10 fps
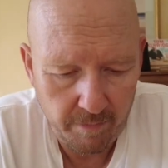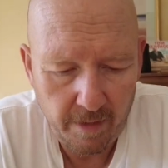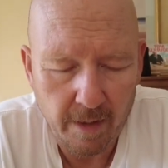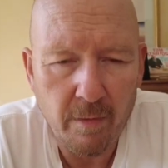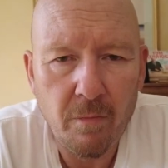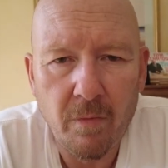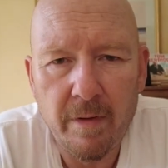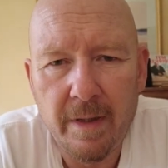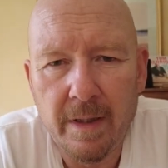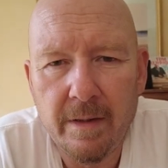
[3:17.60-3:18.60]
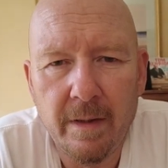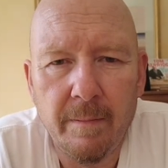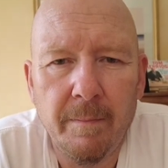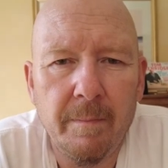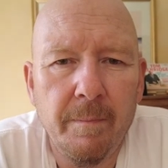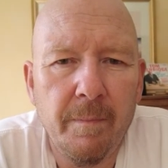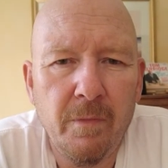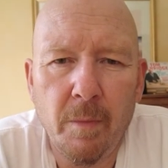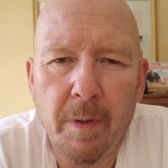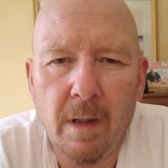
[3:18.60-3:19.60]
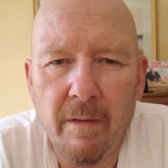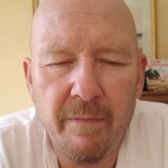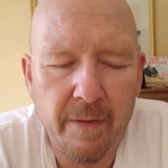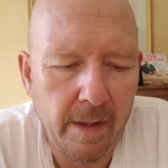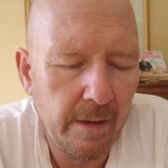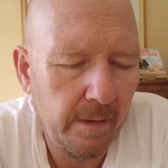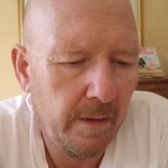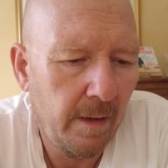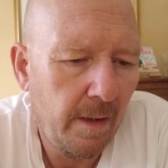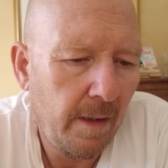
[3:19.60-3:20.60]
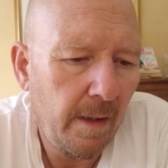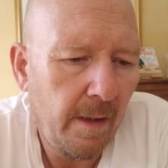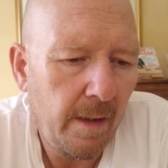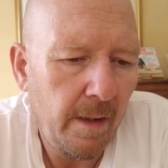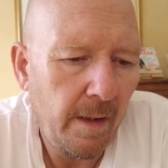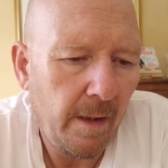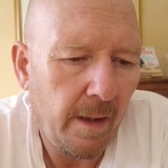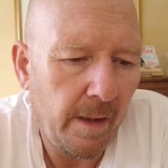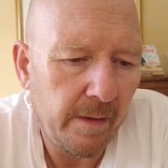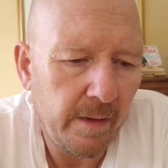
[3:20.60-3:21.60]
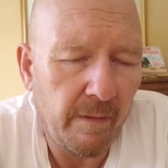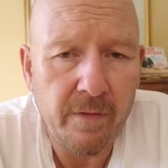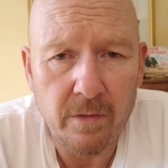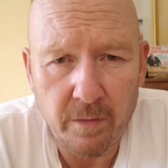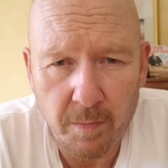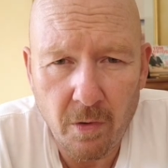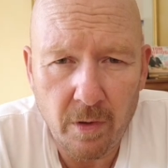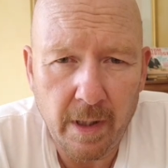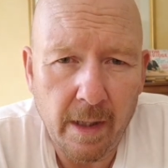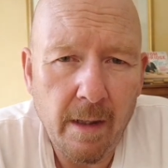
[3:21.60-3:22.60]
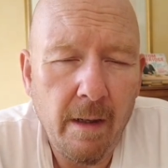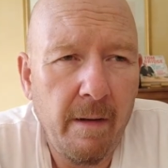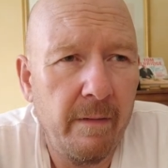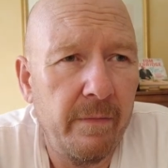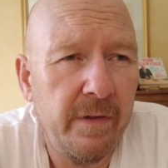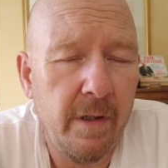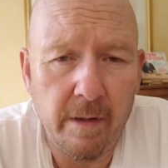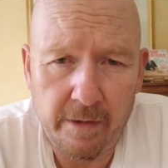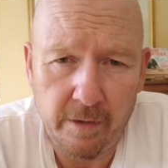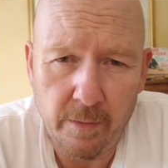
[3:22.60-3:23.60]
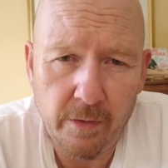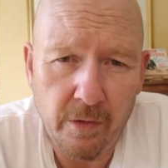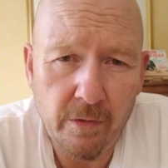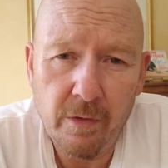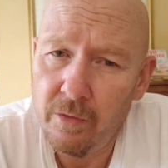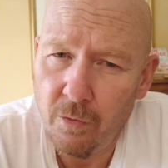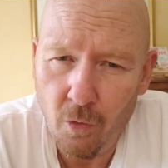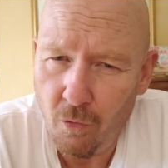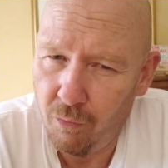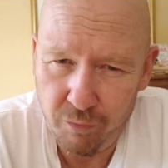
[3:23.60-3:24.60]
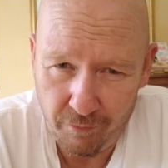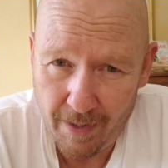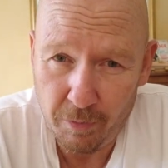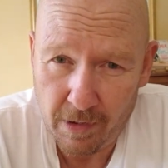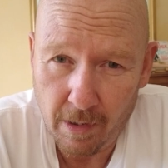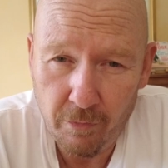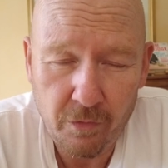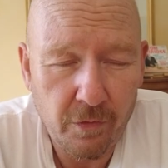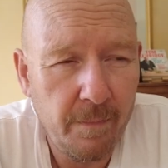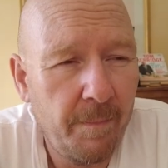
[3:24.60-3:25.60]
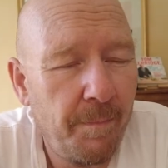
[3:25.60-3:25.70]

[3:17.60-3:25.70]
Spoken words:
one of these rubber glove things. And I've done some cooking. I've sliced some onions. Oof, that was close.